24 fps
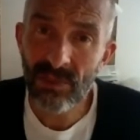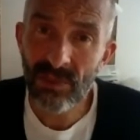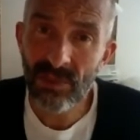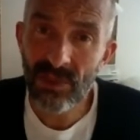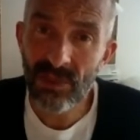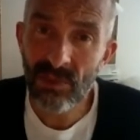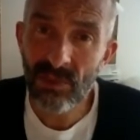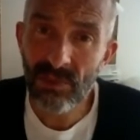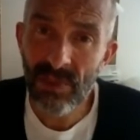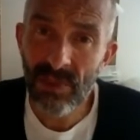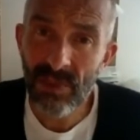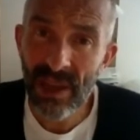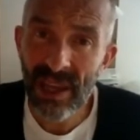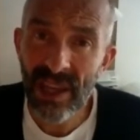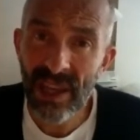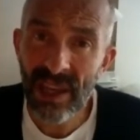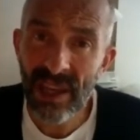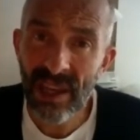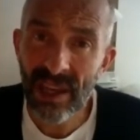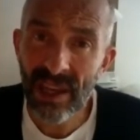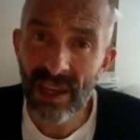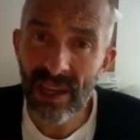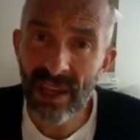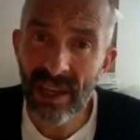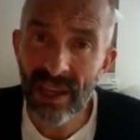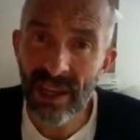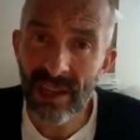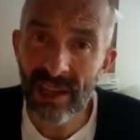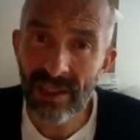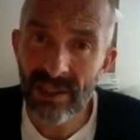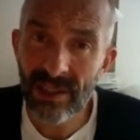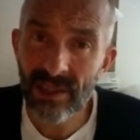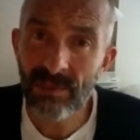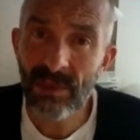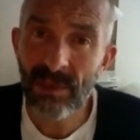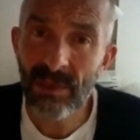be
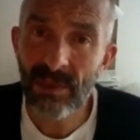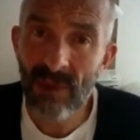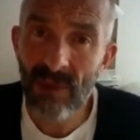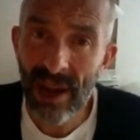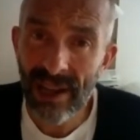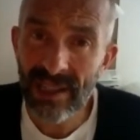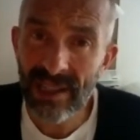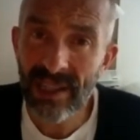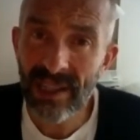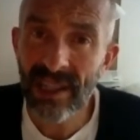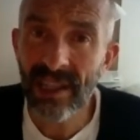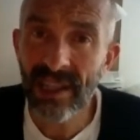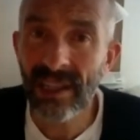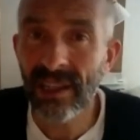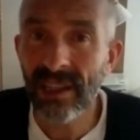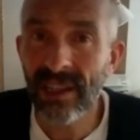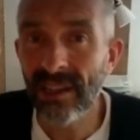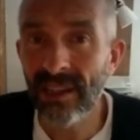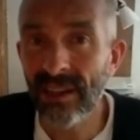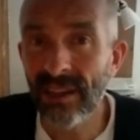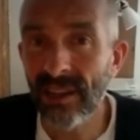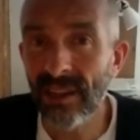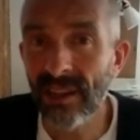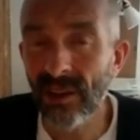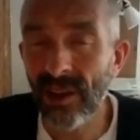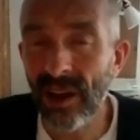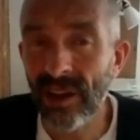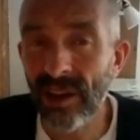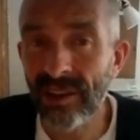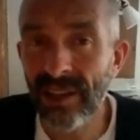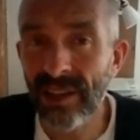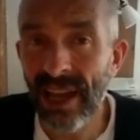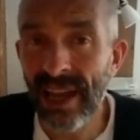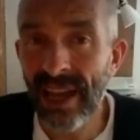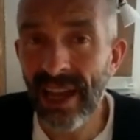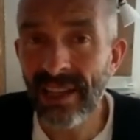writing
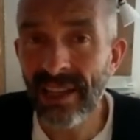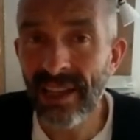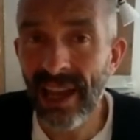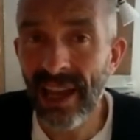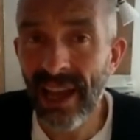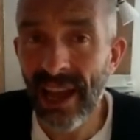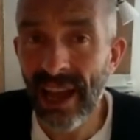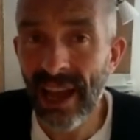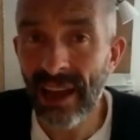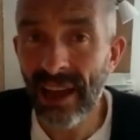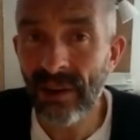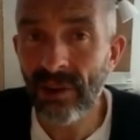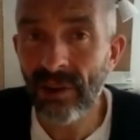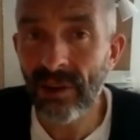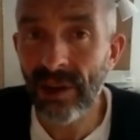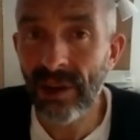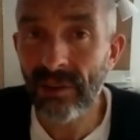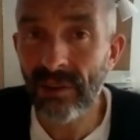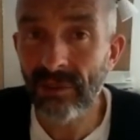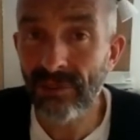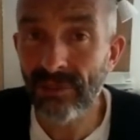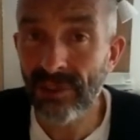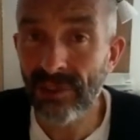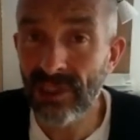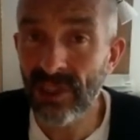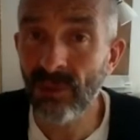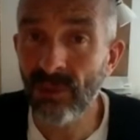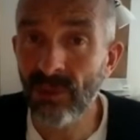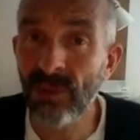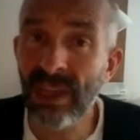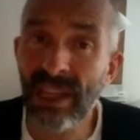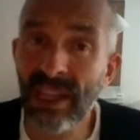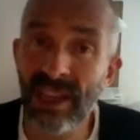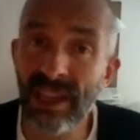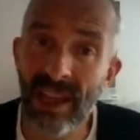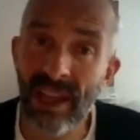day in, day out for somebody
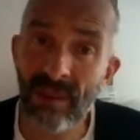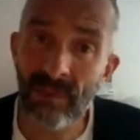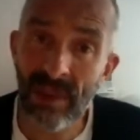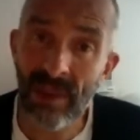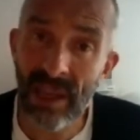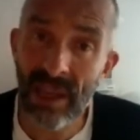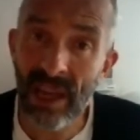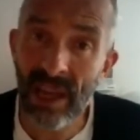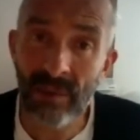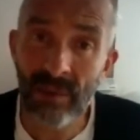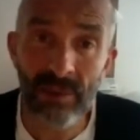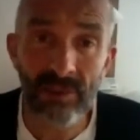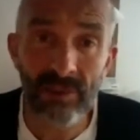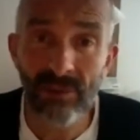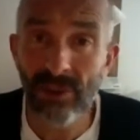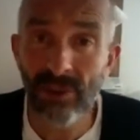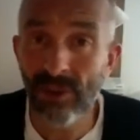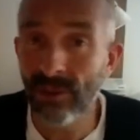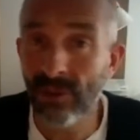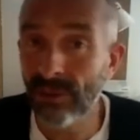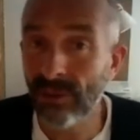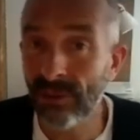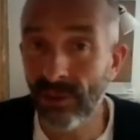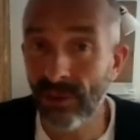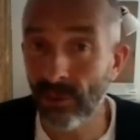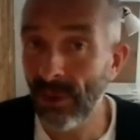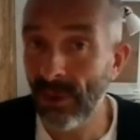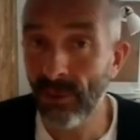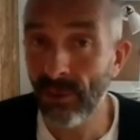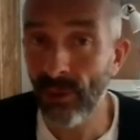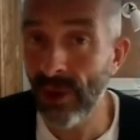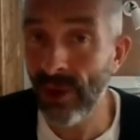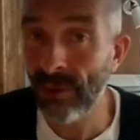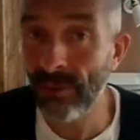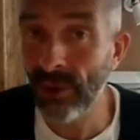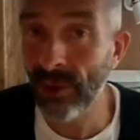like me. I mean, for people we
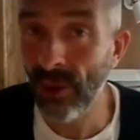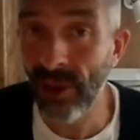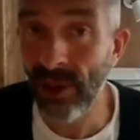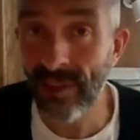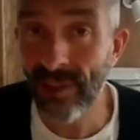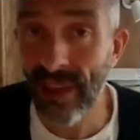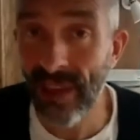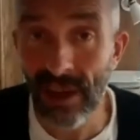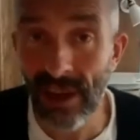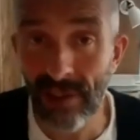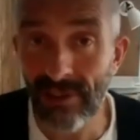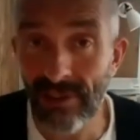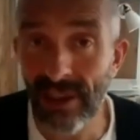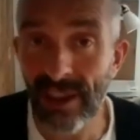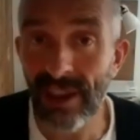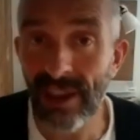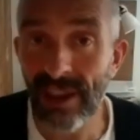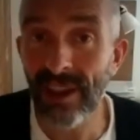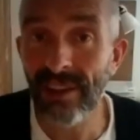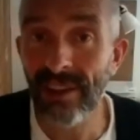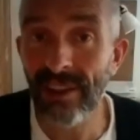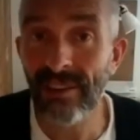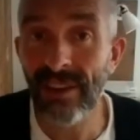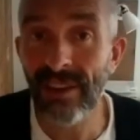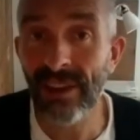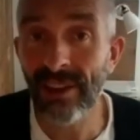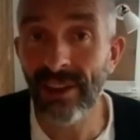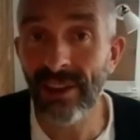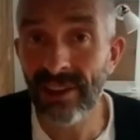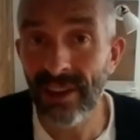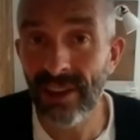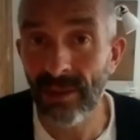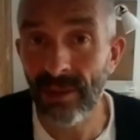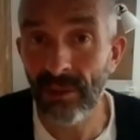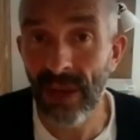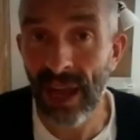employ, they love it. They're good at
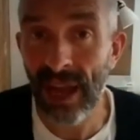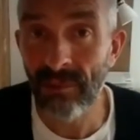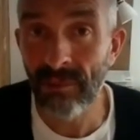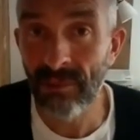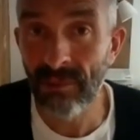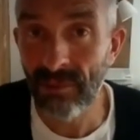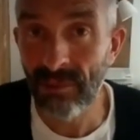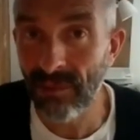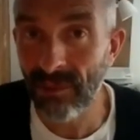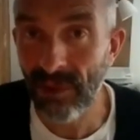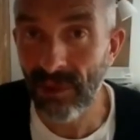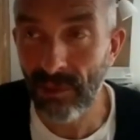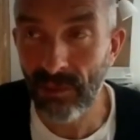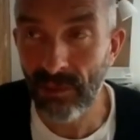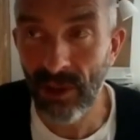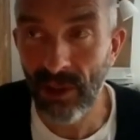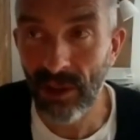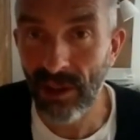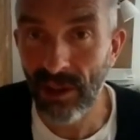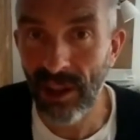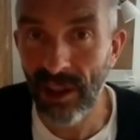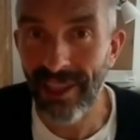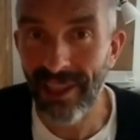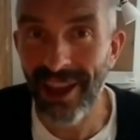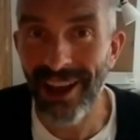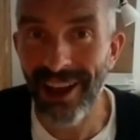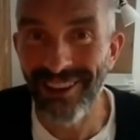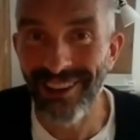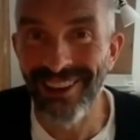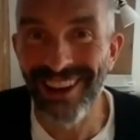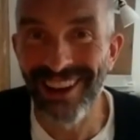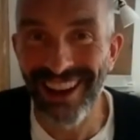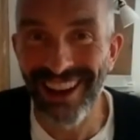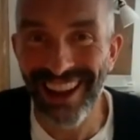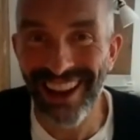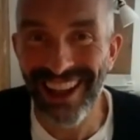it, but I'm not like that
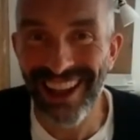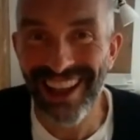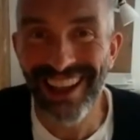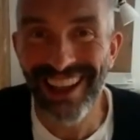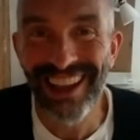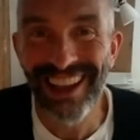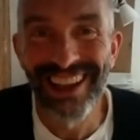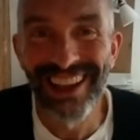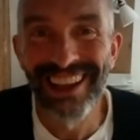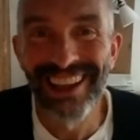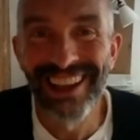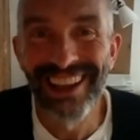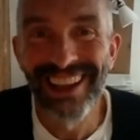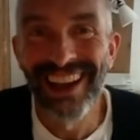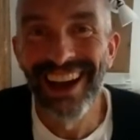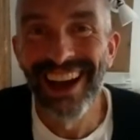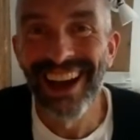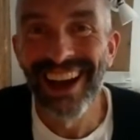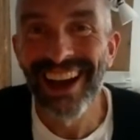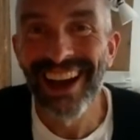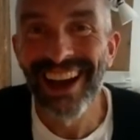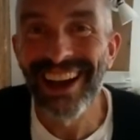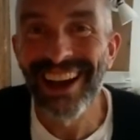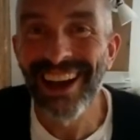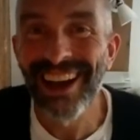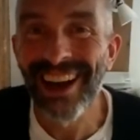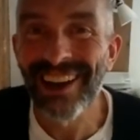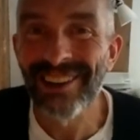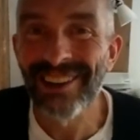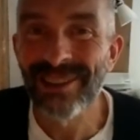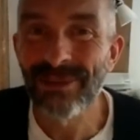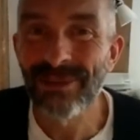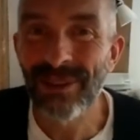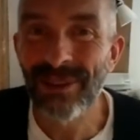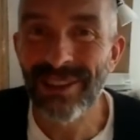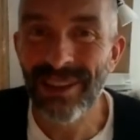really. I
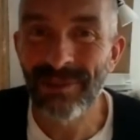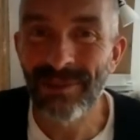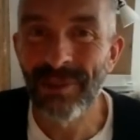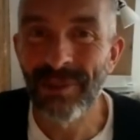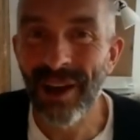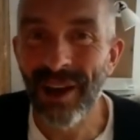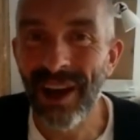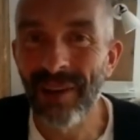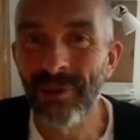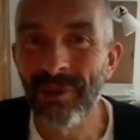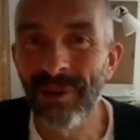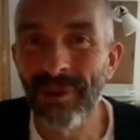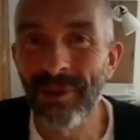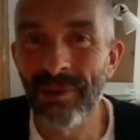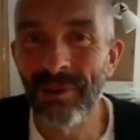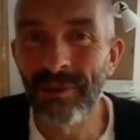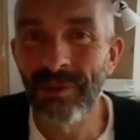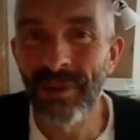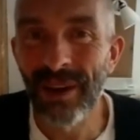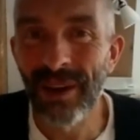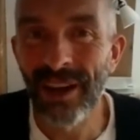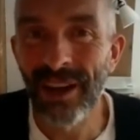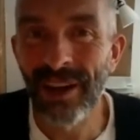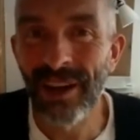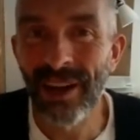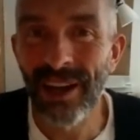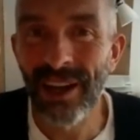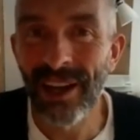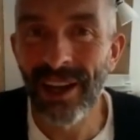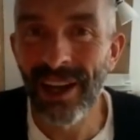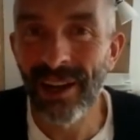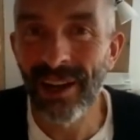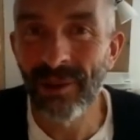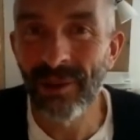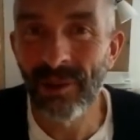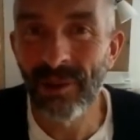suppose I'm a
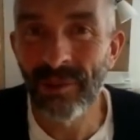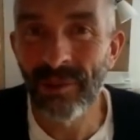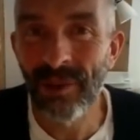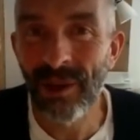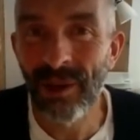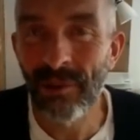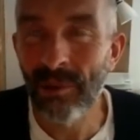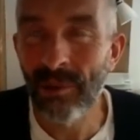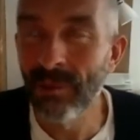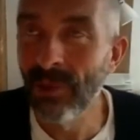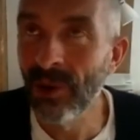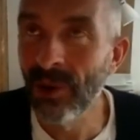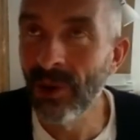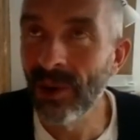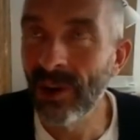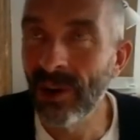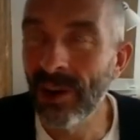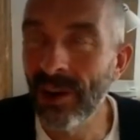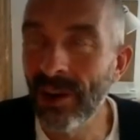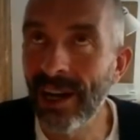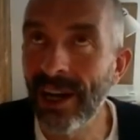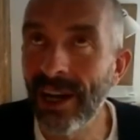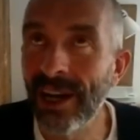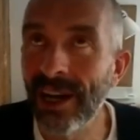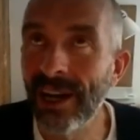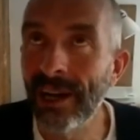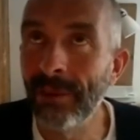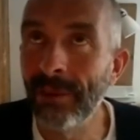more, I